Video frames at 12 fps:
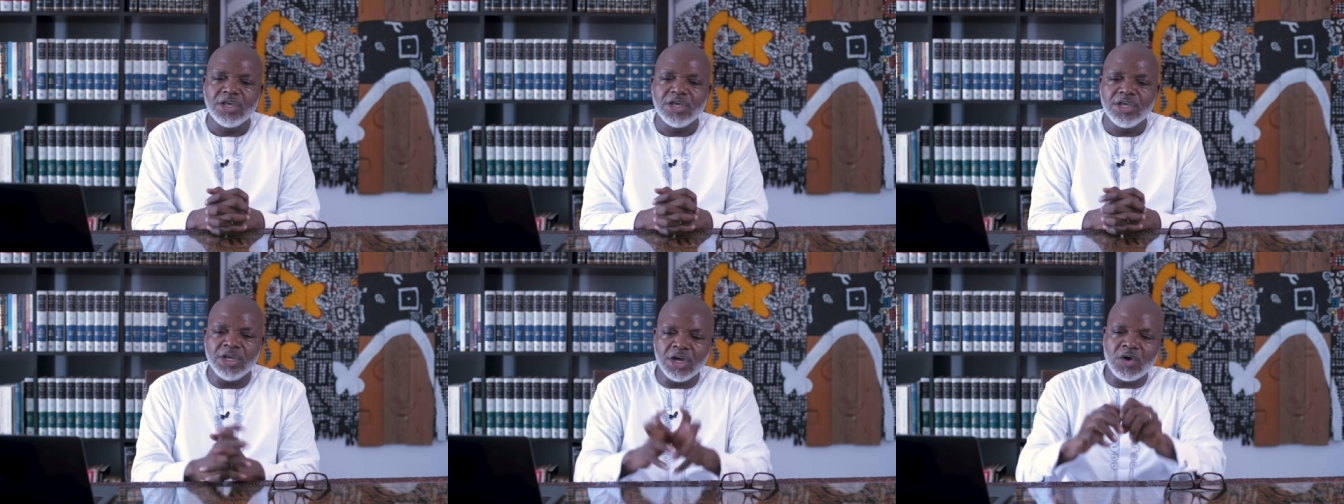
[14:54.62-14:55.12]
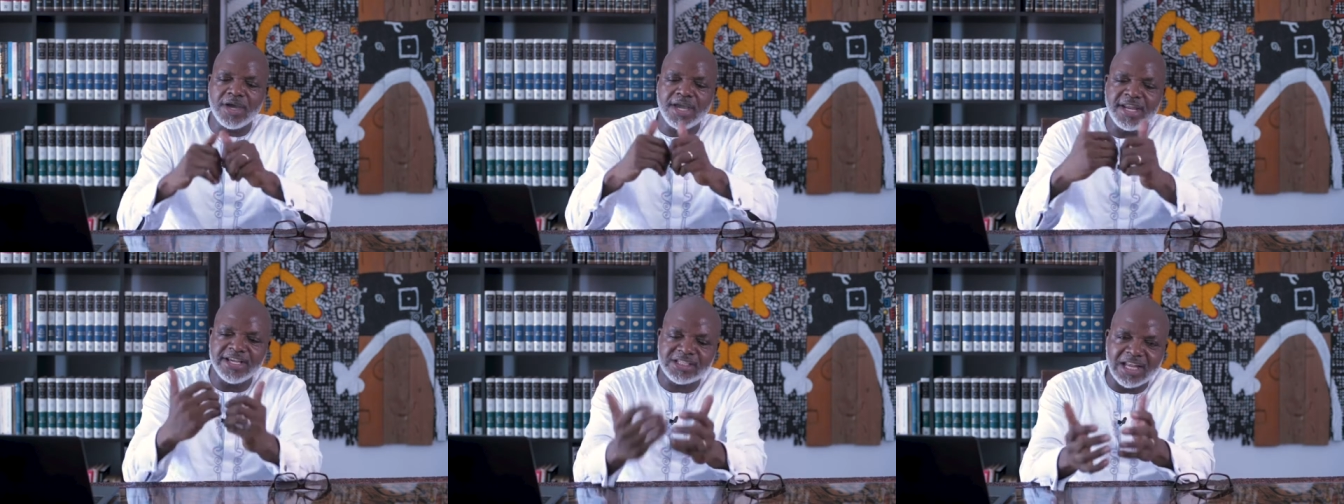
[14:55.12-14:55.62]
You know,
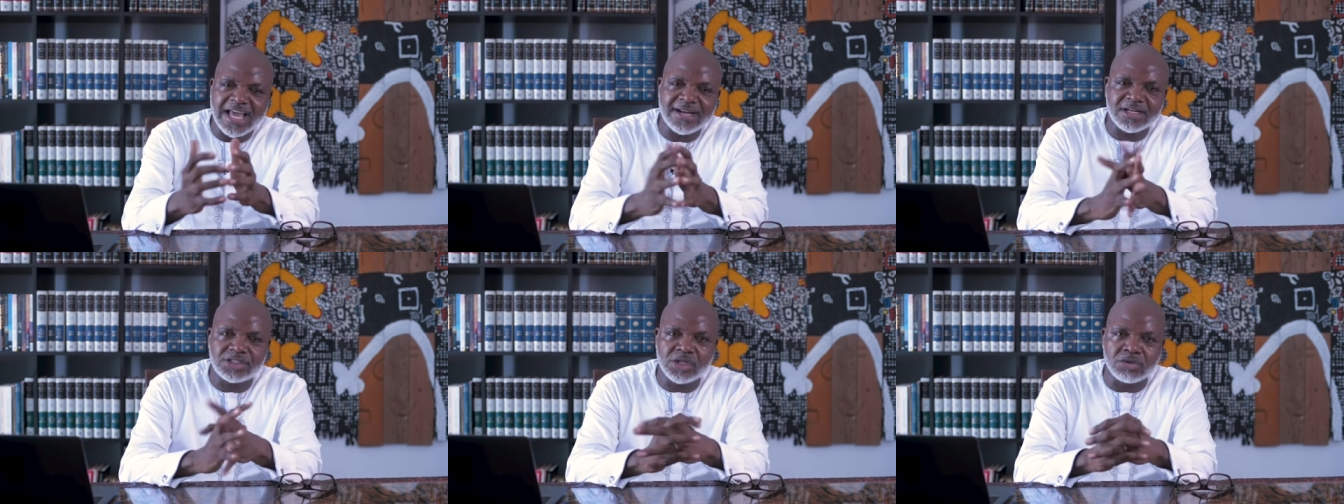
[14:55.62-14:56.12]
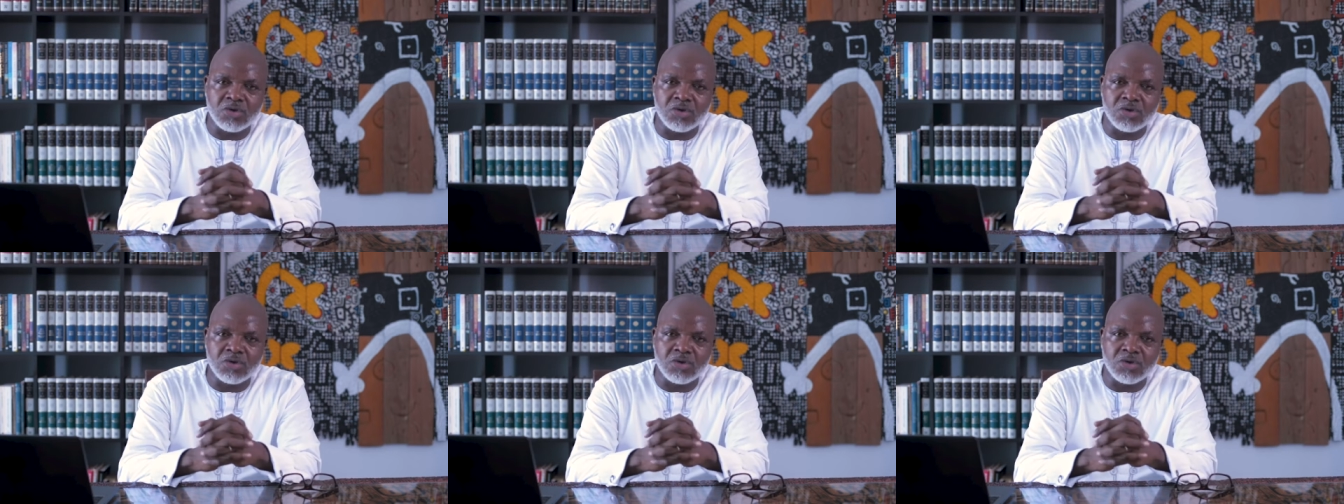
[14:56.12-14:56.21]
in his letter to the